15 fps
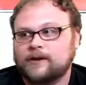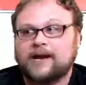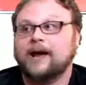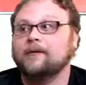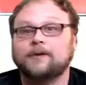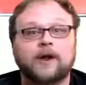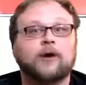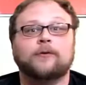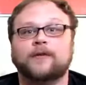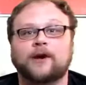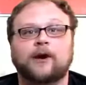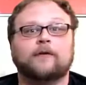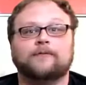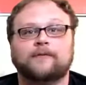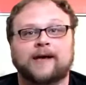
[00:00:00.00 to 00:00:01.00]
We now know
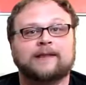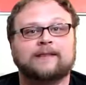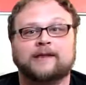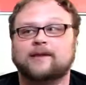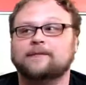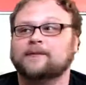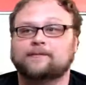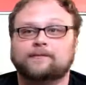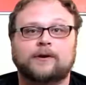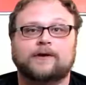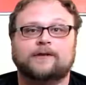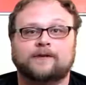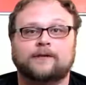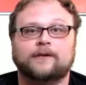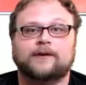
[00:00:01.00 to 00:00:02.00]
the artifact theme is
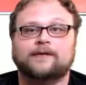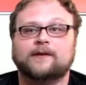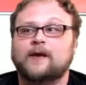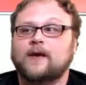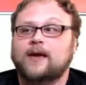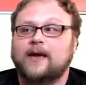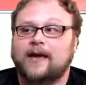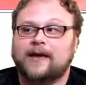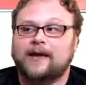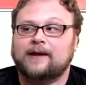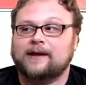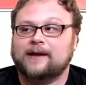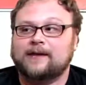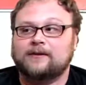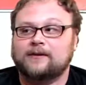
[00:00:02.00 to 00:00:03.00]
pretty serious,
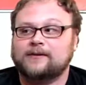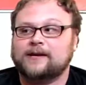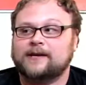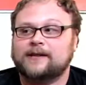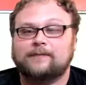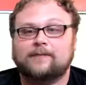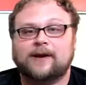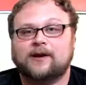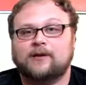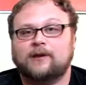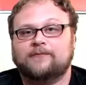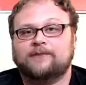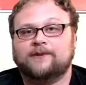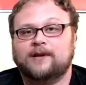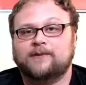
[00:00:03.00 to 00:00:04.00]
and it looks like they might
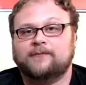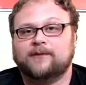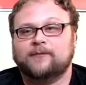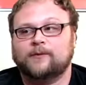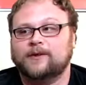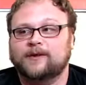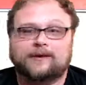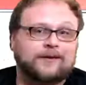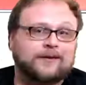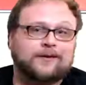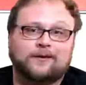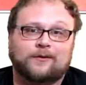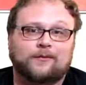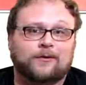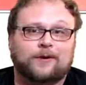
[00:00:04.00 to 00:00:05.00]
go off the deep end with it.
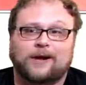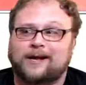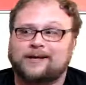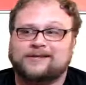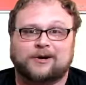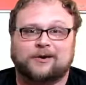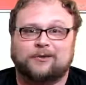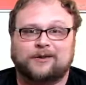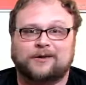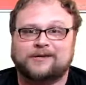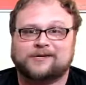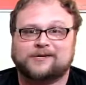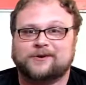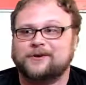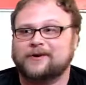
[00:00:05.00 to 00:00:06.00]
We're not
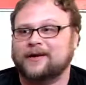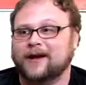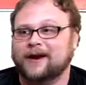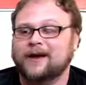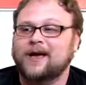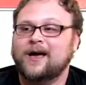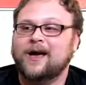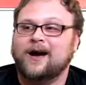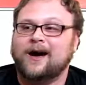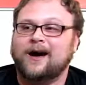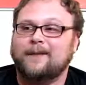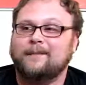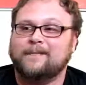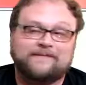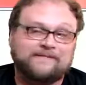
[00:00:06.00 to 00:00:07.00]
totally sure yet.
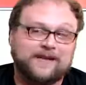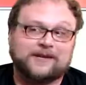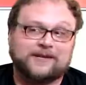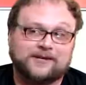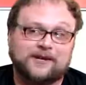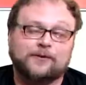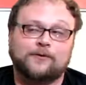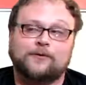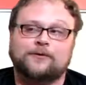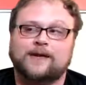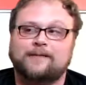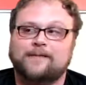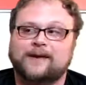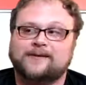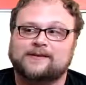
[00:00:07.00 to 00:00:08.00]
If they do,
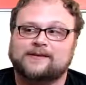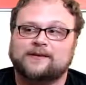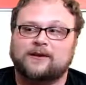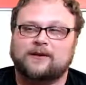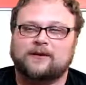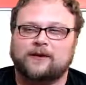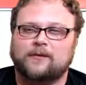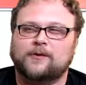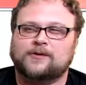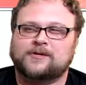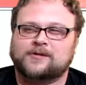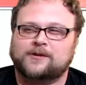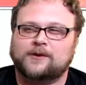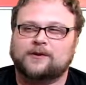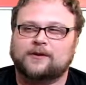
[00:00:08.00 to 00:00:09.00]
that makes this card
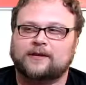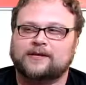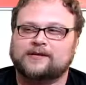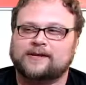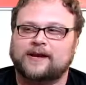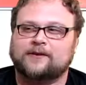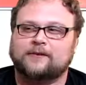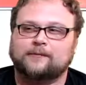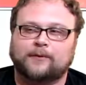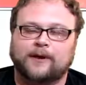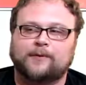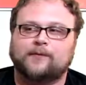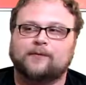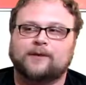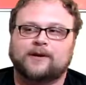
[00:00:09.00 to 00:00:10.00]
almost certainly Standard
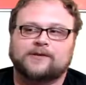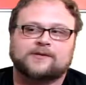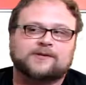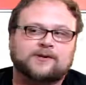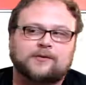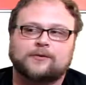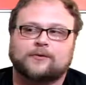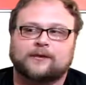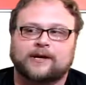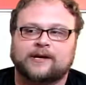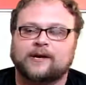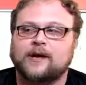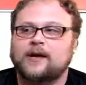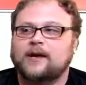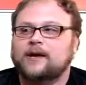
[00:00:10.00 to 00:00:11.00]
playable, because
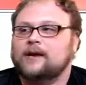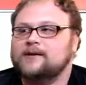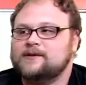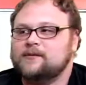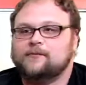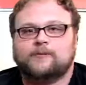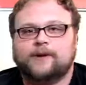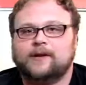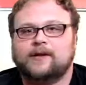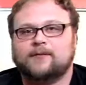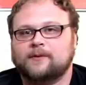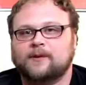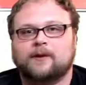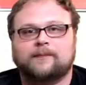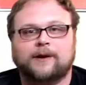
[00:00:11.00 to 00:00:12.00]
tutoring is a really,
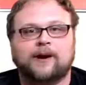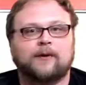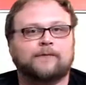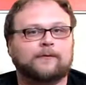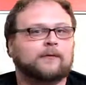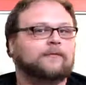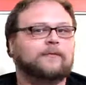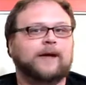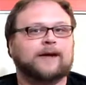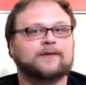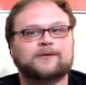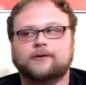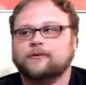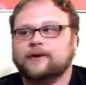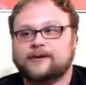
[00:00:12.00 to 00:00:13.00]
really powerful
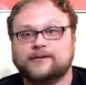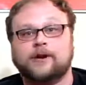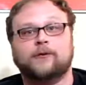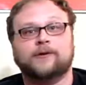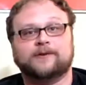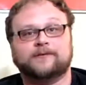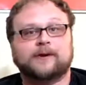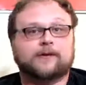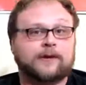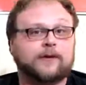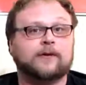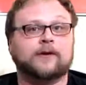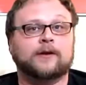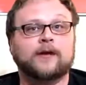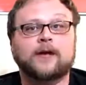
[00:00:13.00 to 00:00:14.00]
effect. Tutoring is always very
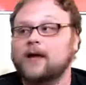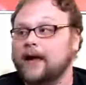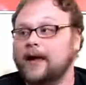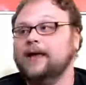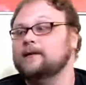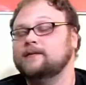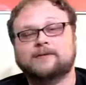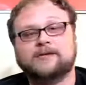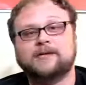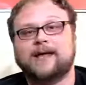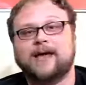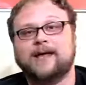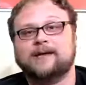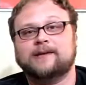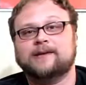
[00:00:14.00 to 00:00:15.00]
good. And to
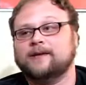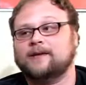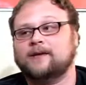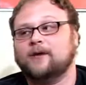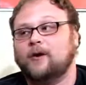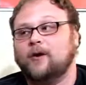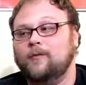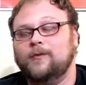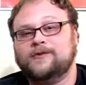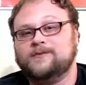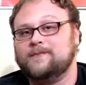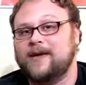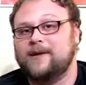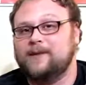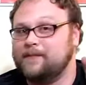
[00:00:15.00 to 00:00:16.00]
that end, it could
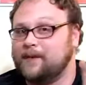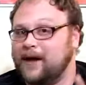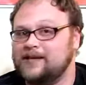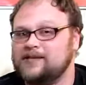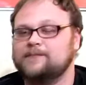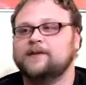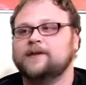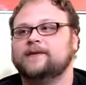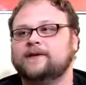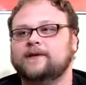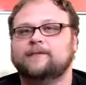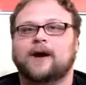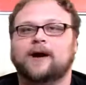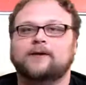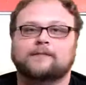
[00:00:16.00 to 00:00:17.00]
almost maybe possibly
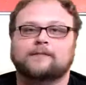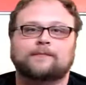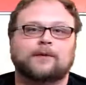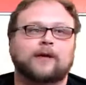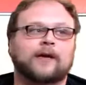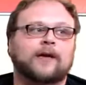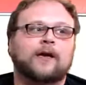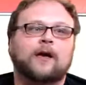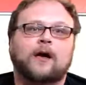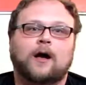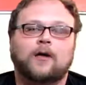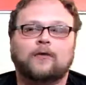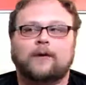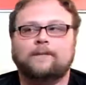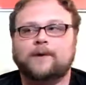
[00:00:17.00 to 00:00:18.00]
see Modern play,
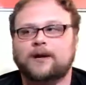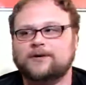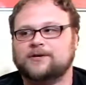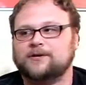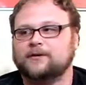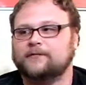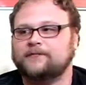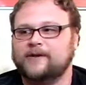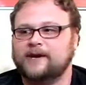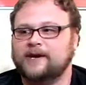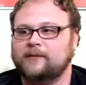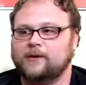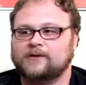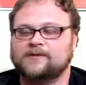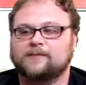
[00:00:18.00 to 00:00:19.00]
although I'm not sure
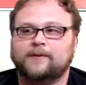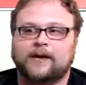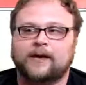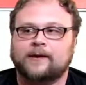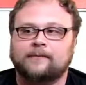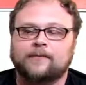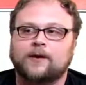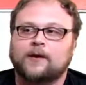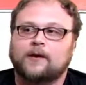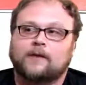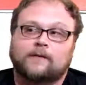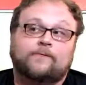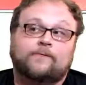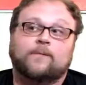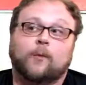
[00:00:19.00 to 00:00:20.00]
Affinity wants to pay
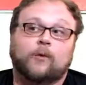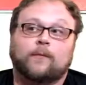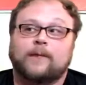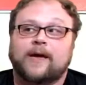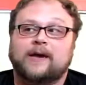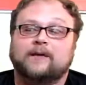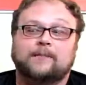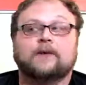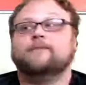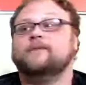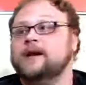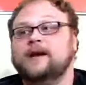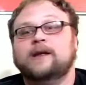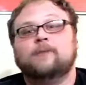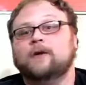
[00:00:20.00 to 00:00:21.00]
4 mana, but
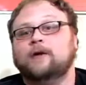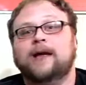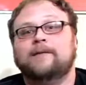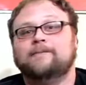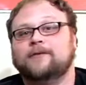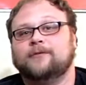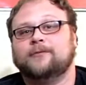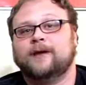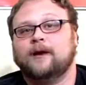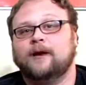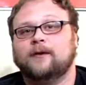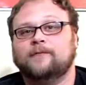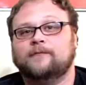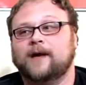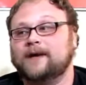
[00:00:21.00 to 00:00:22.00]
Affinity will have the 3
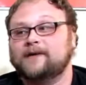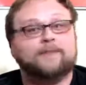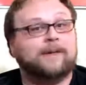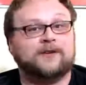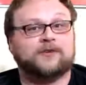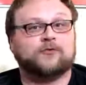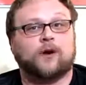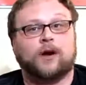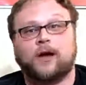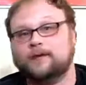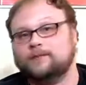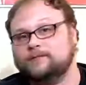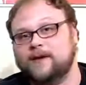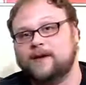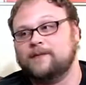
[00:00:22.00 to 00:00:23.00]
artifacts. Maybe
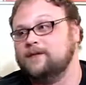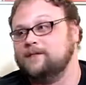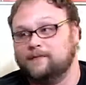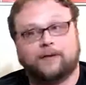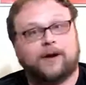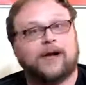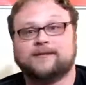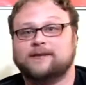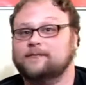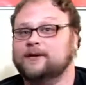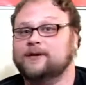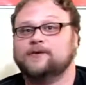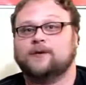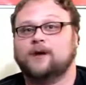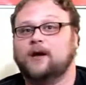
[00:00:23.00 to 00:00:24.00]
Tron, maybe
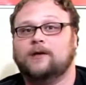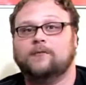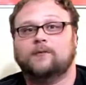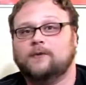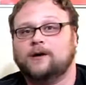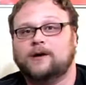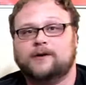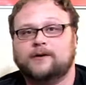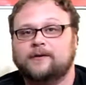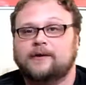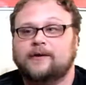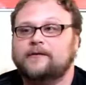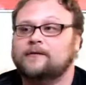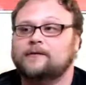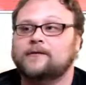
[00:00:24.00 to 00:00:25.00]
possibly Tron will want to do
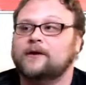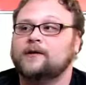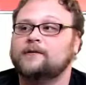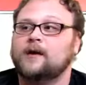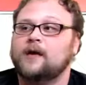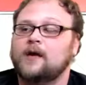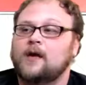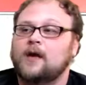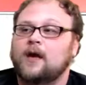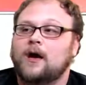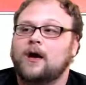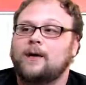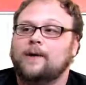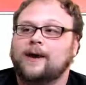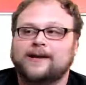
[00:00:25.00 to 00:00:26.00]
this, who knows.
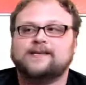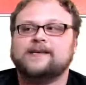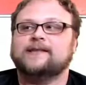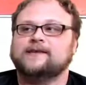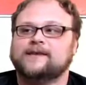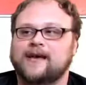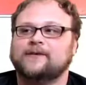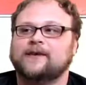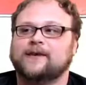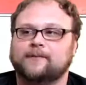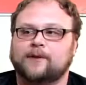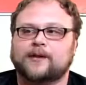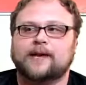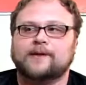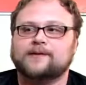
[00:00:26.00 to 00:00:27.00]
I can see this having
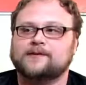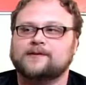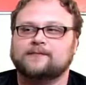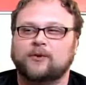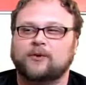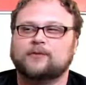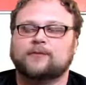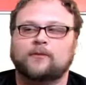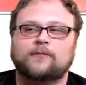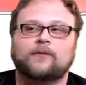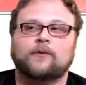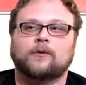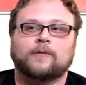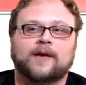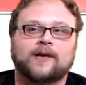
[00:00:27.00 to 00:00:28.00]
implications in multiple
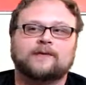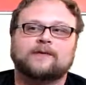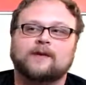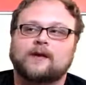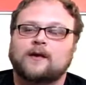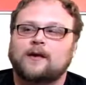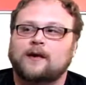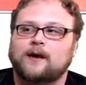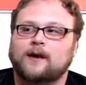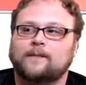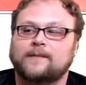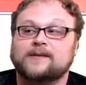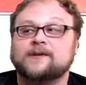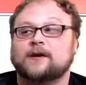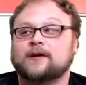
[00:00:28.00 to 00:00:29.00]
formats,
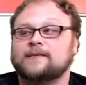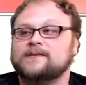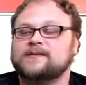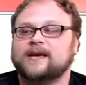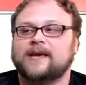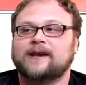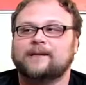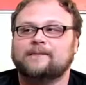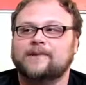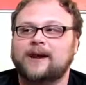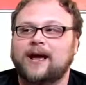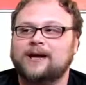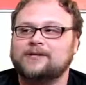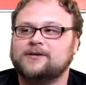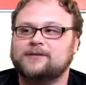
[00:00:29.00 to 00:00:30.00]
is all I'm saying. I'm
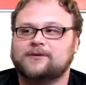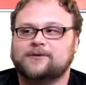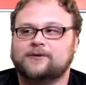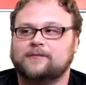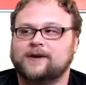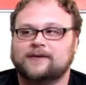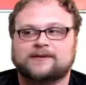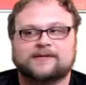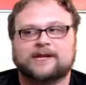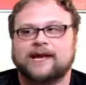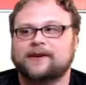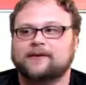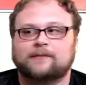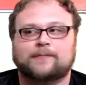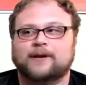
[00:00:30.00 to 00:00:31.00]
not too sure about
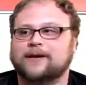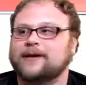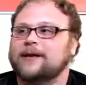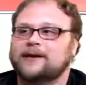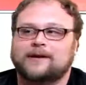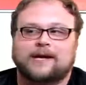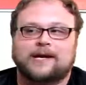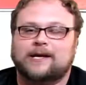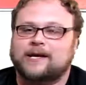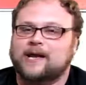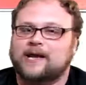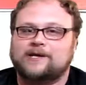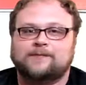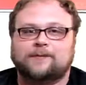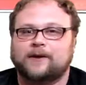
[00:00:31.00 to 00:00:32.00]
Standard, but again,
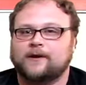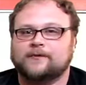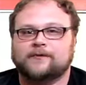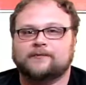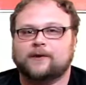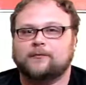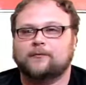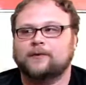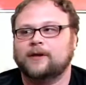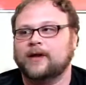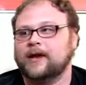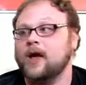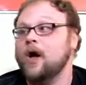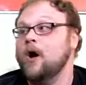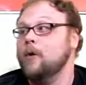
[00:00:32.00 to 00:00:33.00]
EDH players are probably
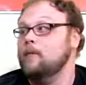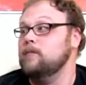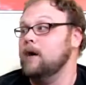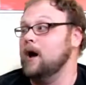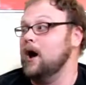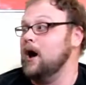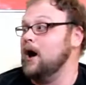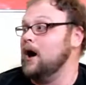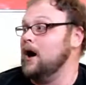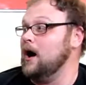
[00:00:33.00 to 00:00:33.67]
like, whoa!